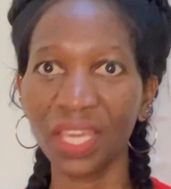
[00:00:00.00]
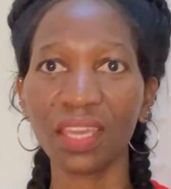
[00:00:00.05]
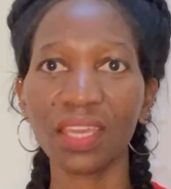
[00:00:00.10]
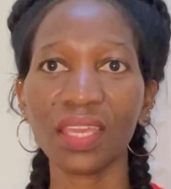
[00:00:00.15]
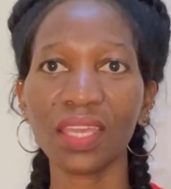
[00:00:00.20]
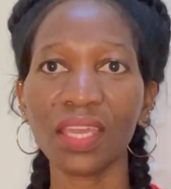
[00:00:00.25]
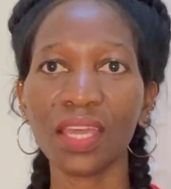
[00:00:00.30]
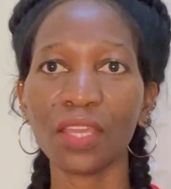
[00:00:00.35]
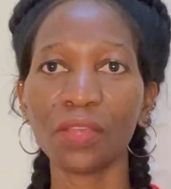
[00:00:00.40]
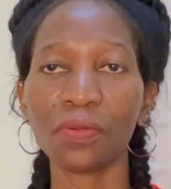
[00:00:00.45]

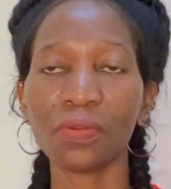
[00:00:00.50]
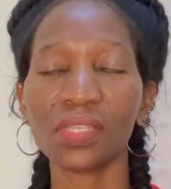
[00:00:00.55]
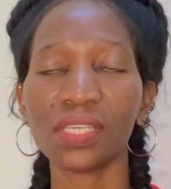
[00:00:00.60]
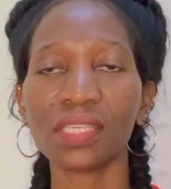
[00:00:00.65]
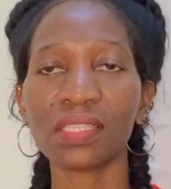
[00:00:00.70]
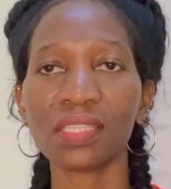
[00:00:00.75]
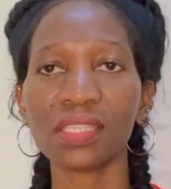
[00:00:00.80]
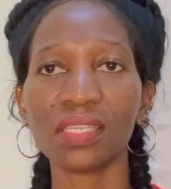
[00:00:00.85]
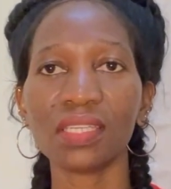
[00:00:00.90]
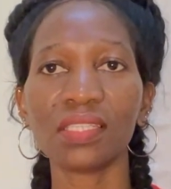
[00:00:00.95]
Here you
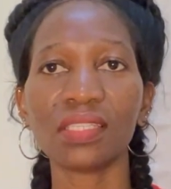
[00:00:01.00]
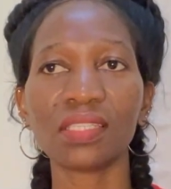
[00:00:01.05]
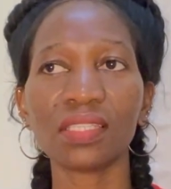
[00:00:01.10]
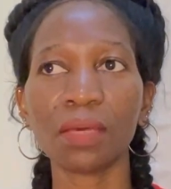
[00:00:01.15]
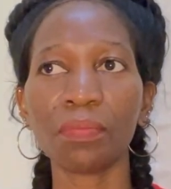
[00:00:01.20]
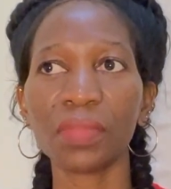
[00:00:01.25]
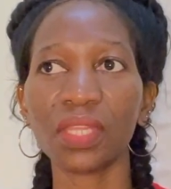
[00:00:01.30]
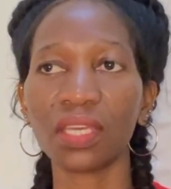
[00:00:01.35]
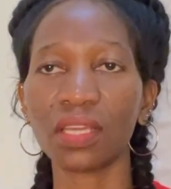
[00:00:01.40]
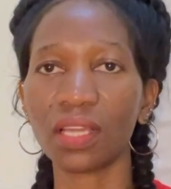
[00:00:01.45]
just need
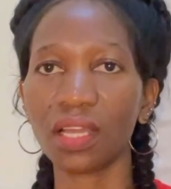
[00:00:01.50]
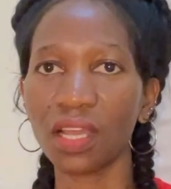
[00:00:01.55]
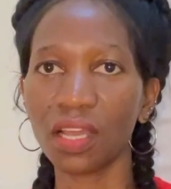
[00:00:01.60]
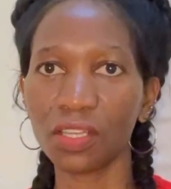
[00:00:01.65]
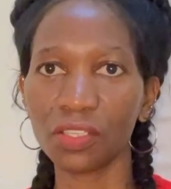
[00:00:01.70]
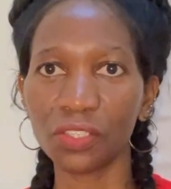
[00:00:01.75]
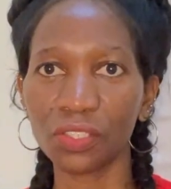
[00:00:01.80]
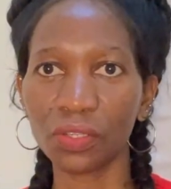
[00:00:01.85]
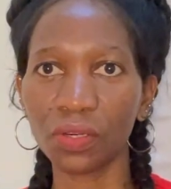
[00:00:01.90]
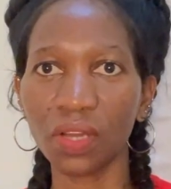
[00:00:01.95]
something
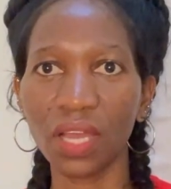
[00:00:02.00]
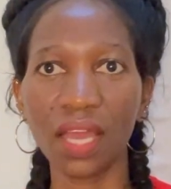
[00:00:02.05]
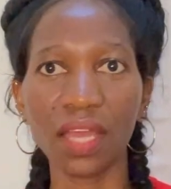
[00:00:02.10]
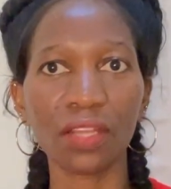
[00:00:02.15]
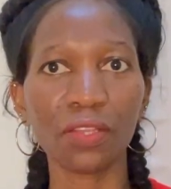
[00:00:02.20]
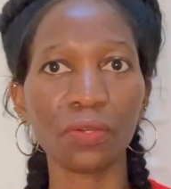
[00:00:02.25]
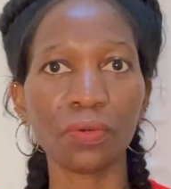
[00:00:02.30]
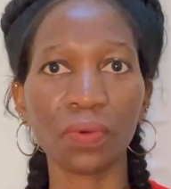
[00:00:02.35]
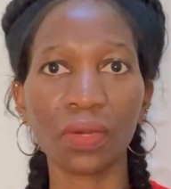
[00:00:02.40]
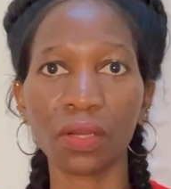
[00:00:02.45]
casual
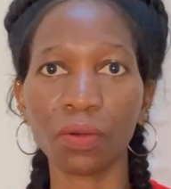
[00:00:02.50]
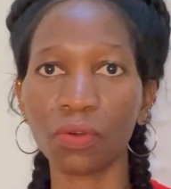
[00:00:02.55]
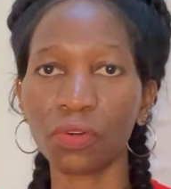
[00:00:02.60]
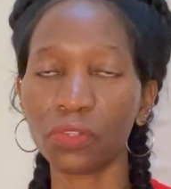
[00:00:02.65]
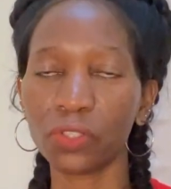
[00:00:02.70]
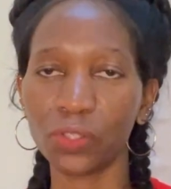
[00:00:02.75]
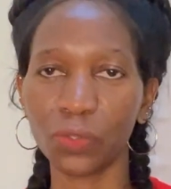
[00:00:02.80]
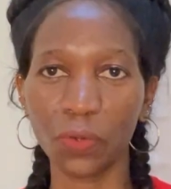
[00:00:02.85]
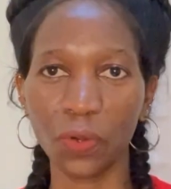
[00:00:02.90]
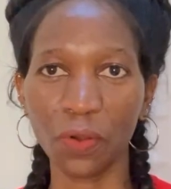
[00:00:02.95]
and you are
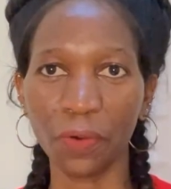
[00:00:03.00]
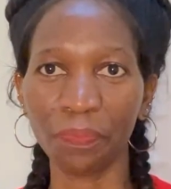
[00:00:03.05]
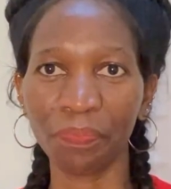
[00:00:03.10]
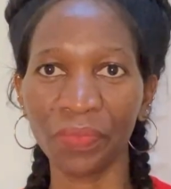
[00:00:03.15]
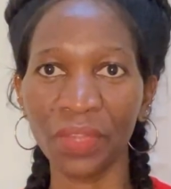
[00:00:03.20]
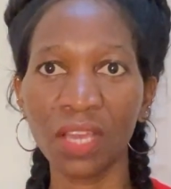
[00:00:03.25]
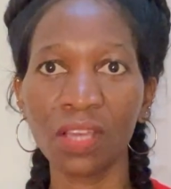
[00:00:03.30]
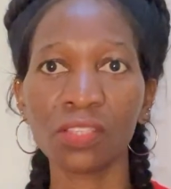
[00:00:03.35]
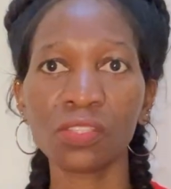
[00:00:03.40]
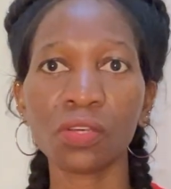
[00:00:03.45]
good to go.
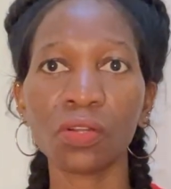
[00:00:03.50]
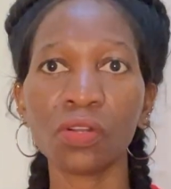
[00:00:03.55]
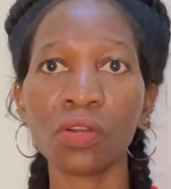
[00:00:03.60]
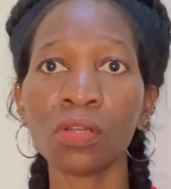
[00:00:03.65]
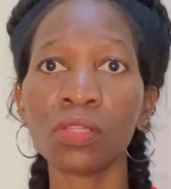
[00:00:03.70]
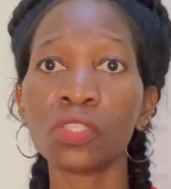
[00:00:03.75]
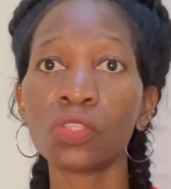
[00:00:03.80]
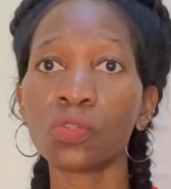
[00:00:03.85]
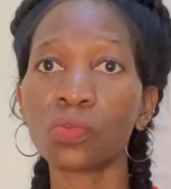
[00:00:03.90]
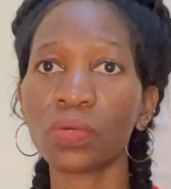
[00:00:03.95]
So
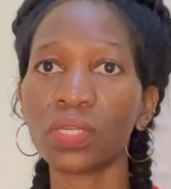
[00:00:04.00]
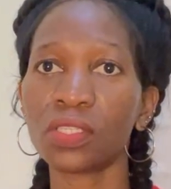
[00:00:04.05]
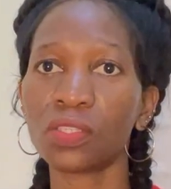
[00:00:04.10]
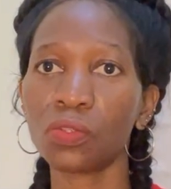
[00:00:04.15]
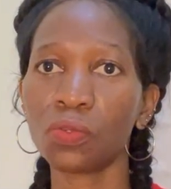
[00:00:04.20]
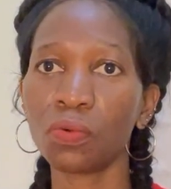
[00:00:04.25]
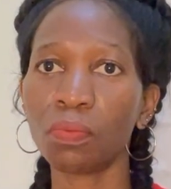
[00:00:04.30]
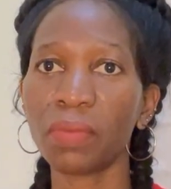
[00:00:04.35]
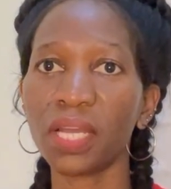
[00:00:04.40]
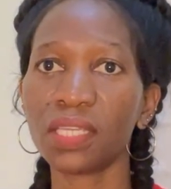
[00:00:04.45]
don't stress
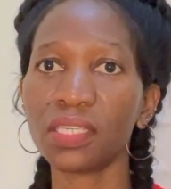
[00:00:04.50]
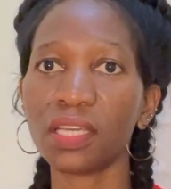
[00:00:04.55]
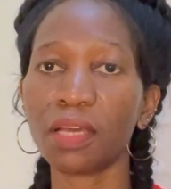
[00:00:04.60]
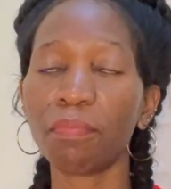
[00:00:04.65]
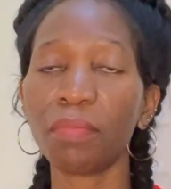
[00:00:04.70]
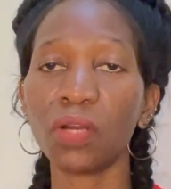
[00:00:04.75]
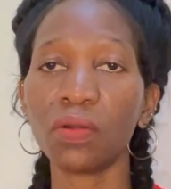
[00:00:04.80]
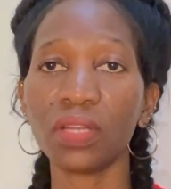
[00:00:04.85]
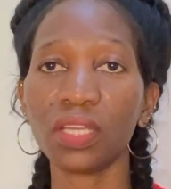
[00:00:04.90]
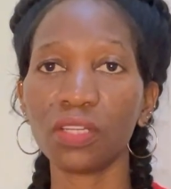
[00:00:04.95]
too much
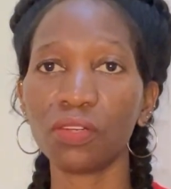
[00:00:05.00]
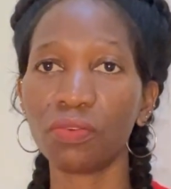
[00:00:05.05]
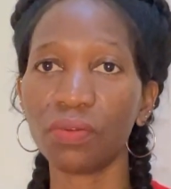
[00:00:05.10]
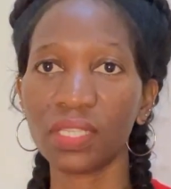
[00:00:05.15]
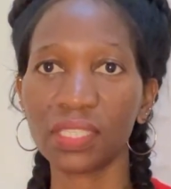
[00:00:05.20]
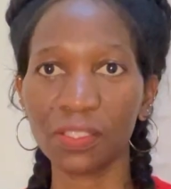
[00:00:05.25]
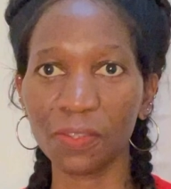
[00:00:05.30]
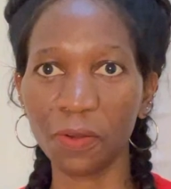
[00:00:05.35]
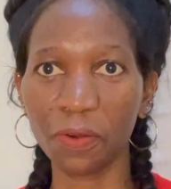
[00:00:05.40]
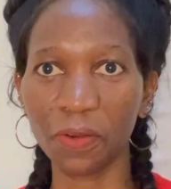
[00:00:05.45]
about the
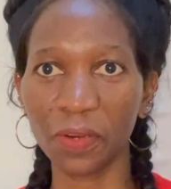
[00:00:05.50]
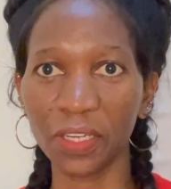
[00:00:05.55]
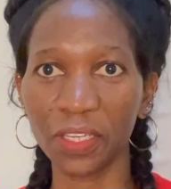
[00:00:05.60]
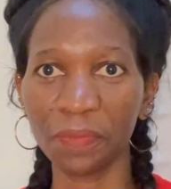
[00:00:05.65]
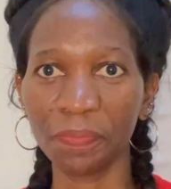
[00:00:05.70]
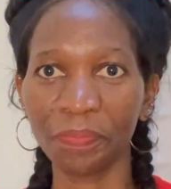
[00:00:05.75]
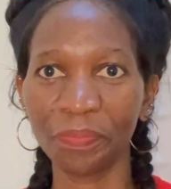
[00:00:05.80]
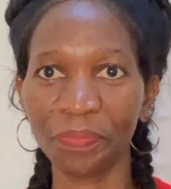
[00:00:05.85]
dress code.